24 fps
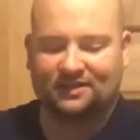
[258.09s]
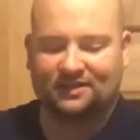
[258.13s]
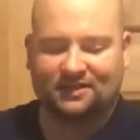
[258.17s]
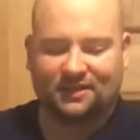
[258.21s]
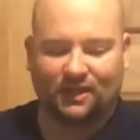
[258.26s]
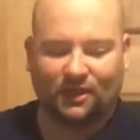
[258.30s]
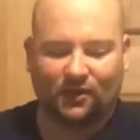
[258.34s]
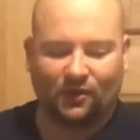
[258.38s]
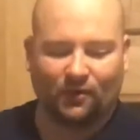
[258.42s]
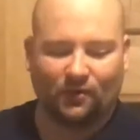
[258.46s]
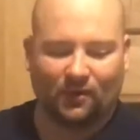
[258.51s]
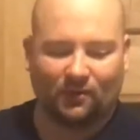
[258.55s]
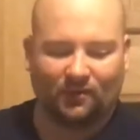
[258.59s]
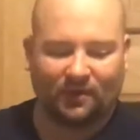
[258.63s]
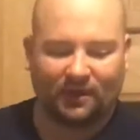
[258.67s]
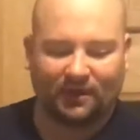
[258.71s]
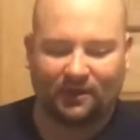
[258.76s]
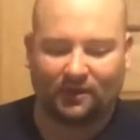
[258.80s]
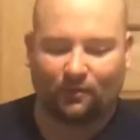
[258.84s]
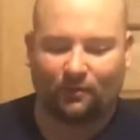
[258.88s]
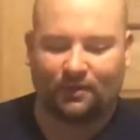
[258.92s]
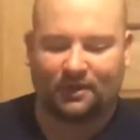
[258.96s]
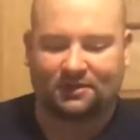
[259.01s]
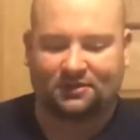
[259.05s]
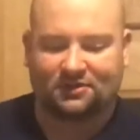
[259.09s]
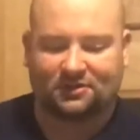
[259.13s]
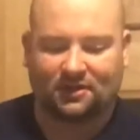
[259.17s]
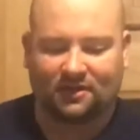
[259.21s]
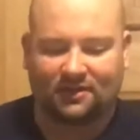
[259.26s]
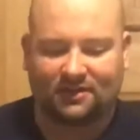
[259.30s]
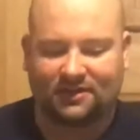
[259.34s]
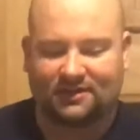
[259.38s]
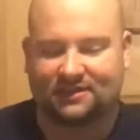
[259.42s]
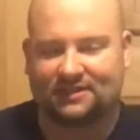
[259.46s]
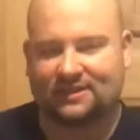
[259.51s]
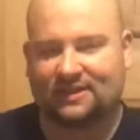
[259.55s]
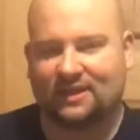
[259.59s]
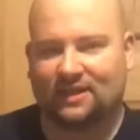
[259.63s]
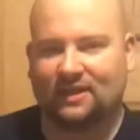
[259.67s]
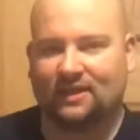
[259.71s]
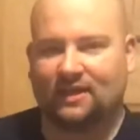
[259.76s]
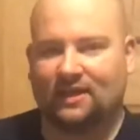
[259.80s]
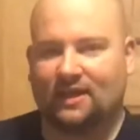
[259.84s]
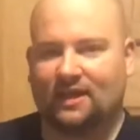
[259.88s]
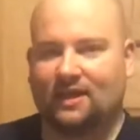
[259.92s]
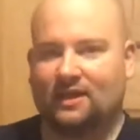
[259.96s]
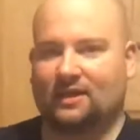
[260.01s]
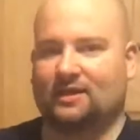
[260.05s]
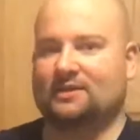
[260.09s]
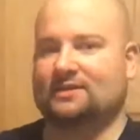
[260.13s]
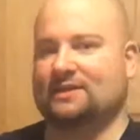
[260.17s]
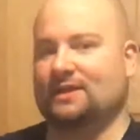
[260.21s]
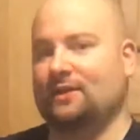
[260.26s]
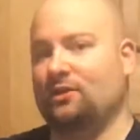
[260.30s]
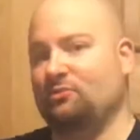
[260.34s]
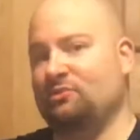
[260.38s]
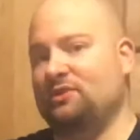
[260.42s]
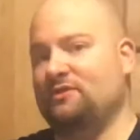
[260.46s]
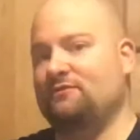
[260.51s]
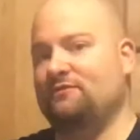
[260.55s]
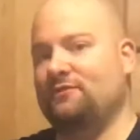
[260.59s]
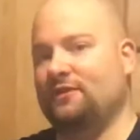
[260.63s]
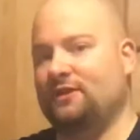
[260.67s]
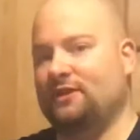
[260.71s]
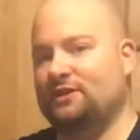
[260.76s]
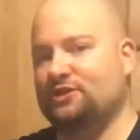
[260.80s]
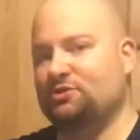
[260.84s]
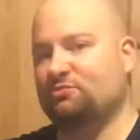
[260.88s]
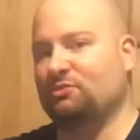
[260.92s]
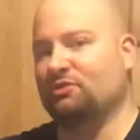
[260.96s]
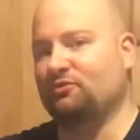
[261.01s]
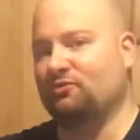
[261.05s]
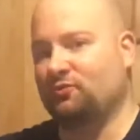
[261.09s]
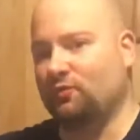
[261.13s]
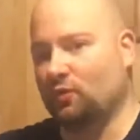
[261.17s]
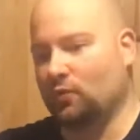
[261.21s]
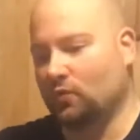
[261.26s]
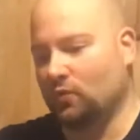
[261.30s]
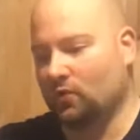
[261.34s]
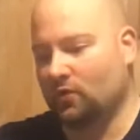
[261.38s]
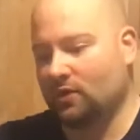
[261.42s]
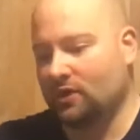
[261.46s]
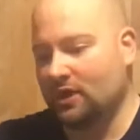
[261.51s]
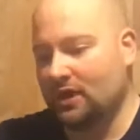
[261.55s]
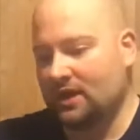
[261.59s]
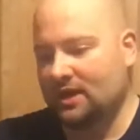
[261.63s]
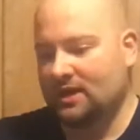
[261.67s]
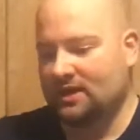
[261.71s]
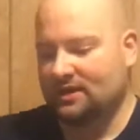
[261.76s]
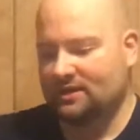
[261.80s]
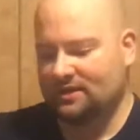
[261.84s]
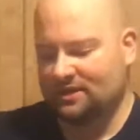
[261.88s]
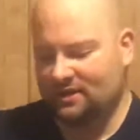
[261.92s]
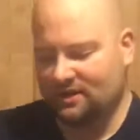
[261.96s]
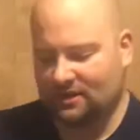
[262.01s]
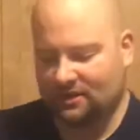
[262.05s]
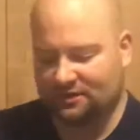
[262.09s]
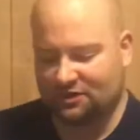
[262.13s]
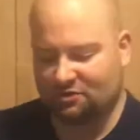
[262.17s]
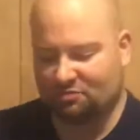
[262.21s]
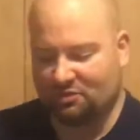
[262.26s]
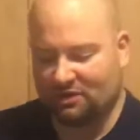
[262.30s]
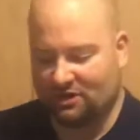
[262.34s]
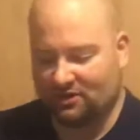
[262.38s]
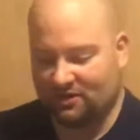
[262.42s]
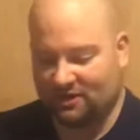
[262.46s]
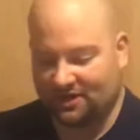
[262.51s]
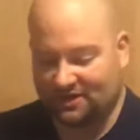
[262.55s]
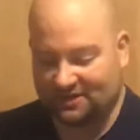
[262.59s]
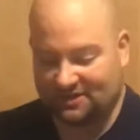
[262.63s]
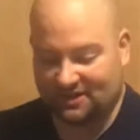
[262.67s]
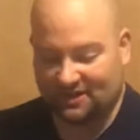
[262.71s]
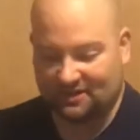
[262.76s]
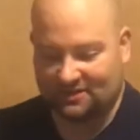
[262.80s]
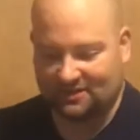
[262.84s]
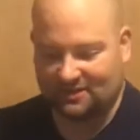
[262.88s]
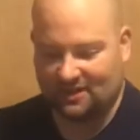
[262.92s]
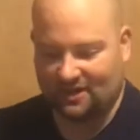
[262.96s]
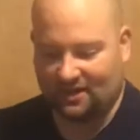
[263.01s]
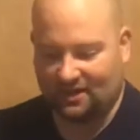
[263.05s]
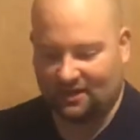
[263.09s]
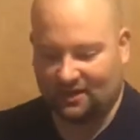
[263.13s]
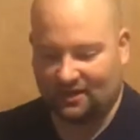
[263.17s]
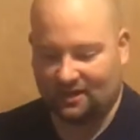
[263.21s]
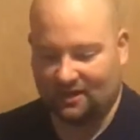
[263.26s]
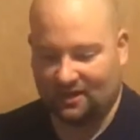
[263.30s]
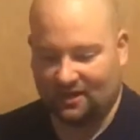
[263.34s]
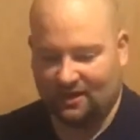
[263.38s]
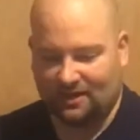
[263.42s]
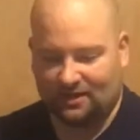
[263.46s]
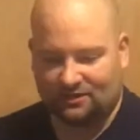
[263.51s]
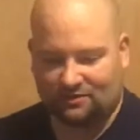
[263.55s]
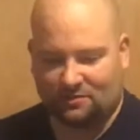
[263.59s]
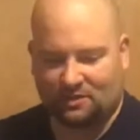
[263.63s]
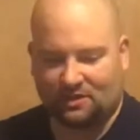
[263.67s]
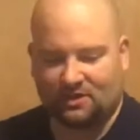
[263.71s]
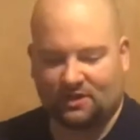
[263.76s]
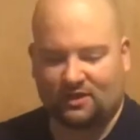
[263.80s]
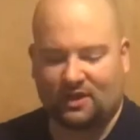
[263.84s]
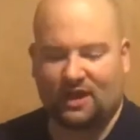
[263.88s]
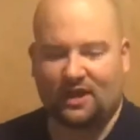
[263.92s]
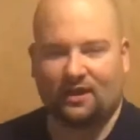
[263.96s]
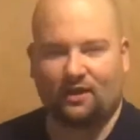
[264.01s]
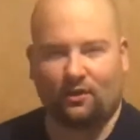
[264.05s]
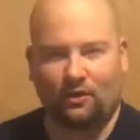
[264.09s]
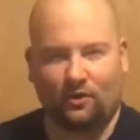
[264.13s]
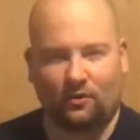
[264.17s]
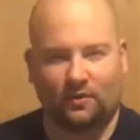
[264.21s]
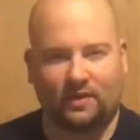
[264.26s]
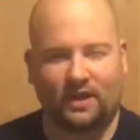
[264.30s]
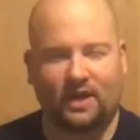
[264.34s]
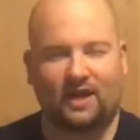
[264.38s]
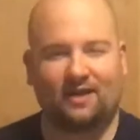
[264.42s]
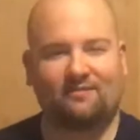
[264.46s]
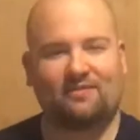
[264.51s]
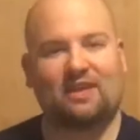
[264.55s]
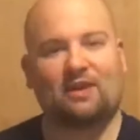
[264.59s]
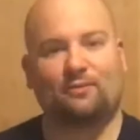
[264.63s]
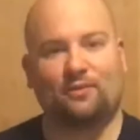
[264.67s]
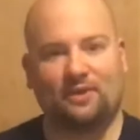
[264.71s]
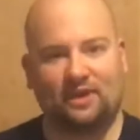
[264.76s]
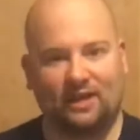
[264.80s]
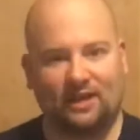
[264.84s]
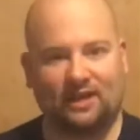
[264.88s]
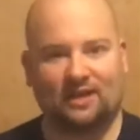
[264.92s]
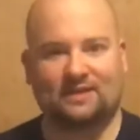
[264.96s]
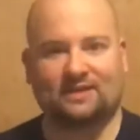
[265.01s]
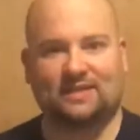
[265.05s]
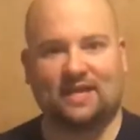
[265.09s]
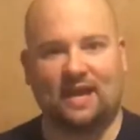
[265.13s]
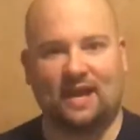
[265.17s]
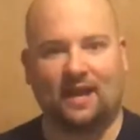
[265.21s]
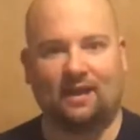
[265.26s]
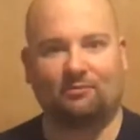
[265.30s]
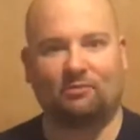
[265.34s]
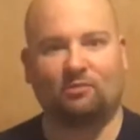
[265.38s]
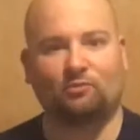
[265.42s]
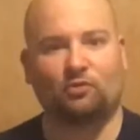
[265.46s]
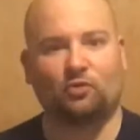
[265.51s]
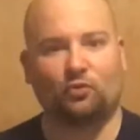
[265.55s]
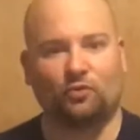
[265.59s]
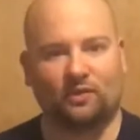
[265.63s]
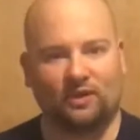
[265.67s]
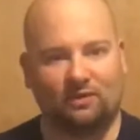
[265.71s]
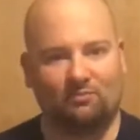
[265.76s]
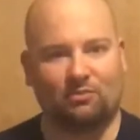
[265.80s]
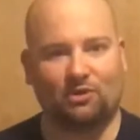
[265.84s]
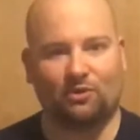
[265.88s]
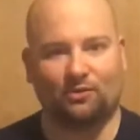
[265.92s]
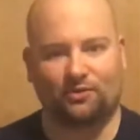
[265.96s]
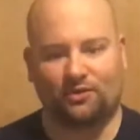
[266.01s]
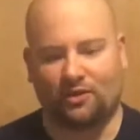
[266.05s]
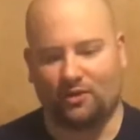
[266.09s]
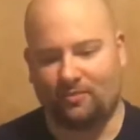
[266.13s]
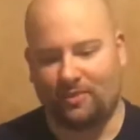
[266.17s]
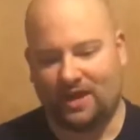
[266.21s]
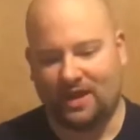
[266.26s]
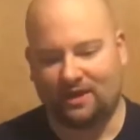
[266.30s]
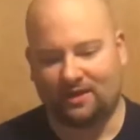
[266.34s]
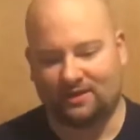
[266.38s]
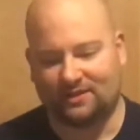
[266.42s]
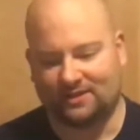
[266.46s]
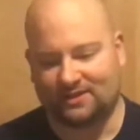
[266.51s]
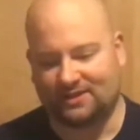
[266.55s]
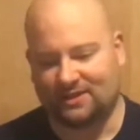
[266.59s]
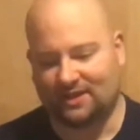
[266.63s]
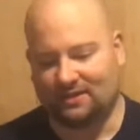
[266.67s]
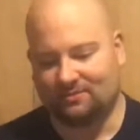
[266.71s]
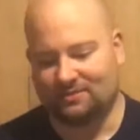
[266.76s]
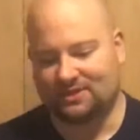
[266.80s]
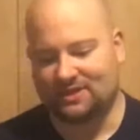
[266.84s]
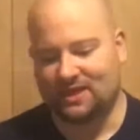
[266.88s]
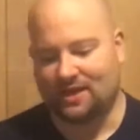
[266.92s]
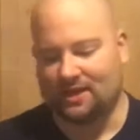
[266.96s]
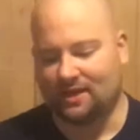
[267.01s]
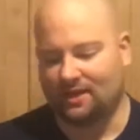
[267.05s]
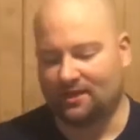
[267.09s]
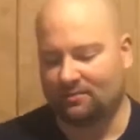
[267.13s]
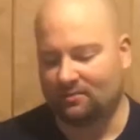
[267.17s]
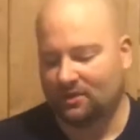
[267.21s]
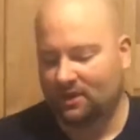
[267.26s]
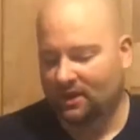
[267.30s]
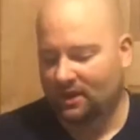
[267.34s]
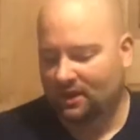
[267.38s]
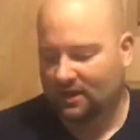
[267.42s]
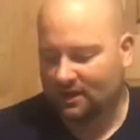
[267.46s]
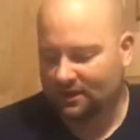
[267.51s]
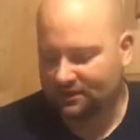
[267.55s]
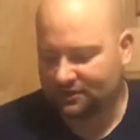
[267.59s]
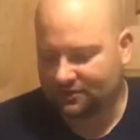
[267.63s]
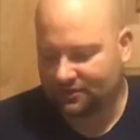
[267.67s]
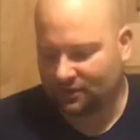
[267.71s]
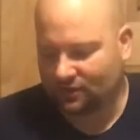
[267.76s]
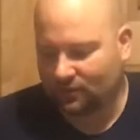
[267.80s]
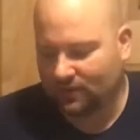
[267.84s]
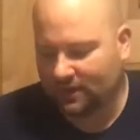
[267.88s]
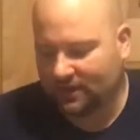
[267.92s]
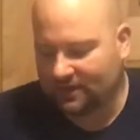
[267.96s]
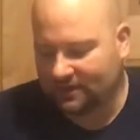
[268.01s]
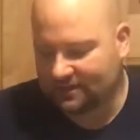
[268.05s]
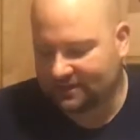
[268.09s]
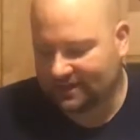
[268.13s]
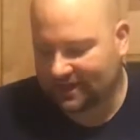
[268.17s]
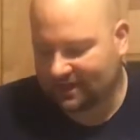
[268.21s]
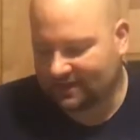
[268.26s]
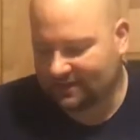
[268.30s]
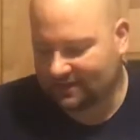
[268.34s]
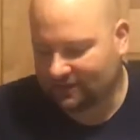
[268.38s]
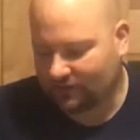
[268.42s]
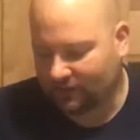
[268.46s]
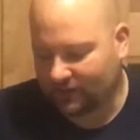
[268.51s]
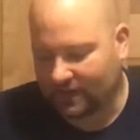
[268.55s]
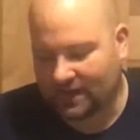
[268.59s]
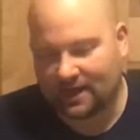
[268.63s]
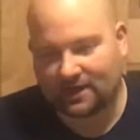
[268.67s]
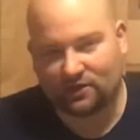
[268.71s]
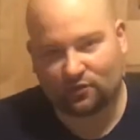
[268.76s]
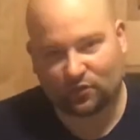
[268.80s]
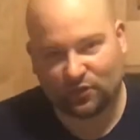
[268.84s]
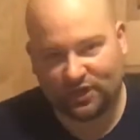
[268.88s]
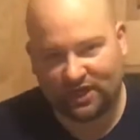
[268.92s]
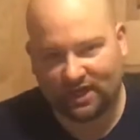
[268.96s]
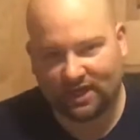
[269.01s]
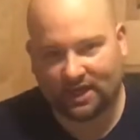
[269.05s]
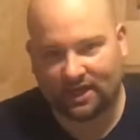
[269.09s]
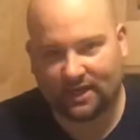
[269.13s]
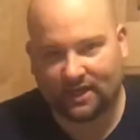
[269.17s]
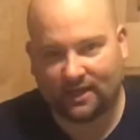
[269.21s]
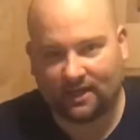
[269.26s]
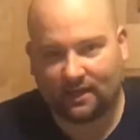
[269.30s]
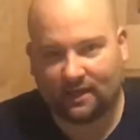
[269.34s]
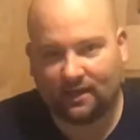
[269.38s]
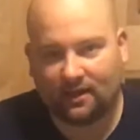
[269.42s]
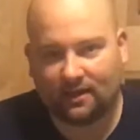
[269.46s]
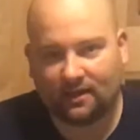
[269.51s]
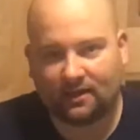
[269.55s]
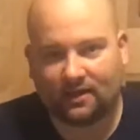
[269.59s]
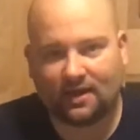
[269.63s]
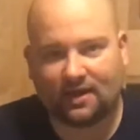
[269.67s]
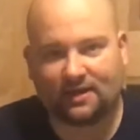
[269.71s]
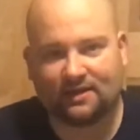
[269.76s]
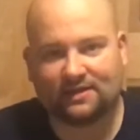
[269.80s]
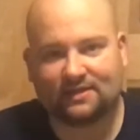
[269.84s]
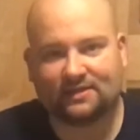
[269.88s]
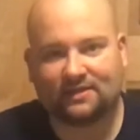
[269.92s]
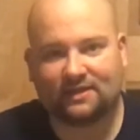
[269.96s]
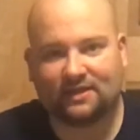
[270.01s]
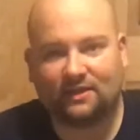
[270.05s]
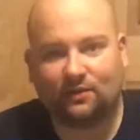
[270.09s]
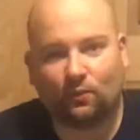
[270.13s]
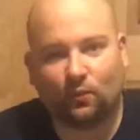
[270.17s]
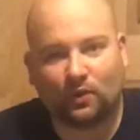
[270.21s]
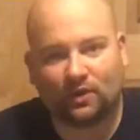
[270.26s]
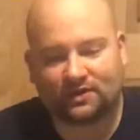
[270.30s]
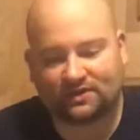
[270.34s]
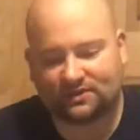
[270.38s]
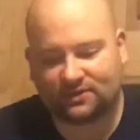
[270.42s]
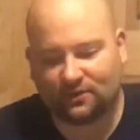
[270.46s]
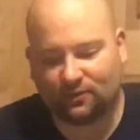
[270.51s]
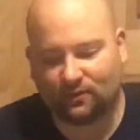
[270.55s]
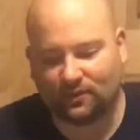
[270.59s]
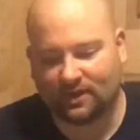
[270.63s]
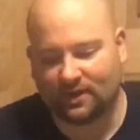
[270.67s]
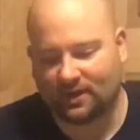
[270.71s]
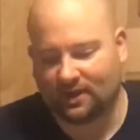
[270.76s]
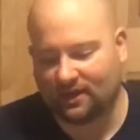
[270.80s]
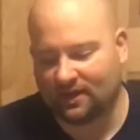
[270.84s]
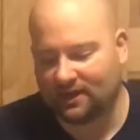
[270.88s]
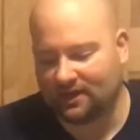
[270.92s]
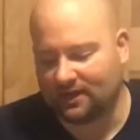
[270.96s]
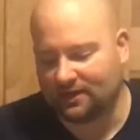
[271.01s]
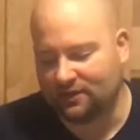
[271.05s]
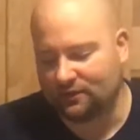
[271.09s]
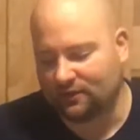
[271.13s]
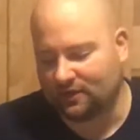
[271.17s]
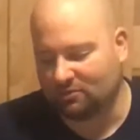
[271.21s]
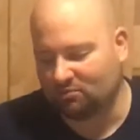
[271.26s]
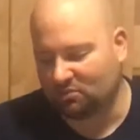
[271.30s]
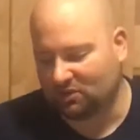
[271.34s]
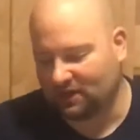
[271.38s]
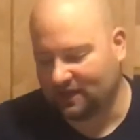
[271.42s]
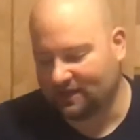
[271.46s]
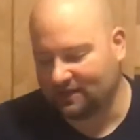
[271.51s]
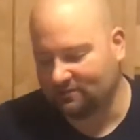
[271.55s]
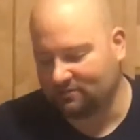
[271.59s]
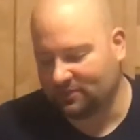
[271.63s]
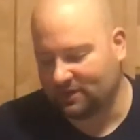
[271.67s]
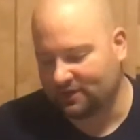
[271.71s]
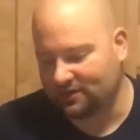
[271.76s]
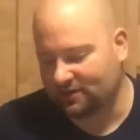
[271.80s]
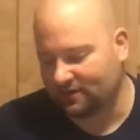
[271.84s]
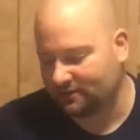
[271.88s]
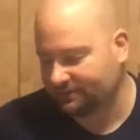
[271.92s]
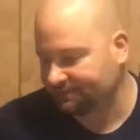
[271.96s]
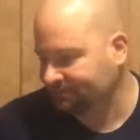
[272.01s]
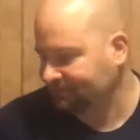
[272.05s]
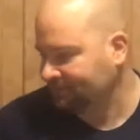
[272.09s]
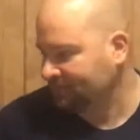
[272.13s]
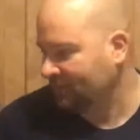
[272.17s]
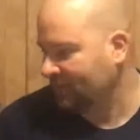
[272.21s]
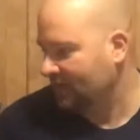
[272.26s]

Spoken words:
So I really don't want to start the steak yet because that'll be finished before the asparagus gets done. So we're going to kind of hold off. That way they can time them to where they both come out at the same time. So it is ideal to kind of read ahead, kind of see what's going on, and you can plan better.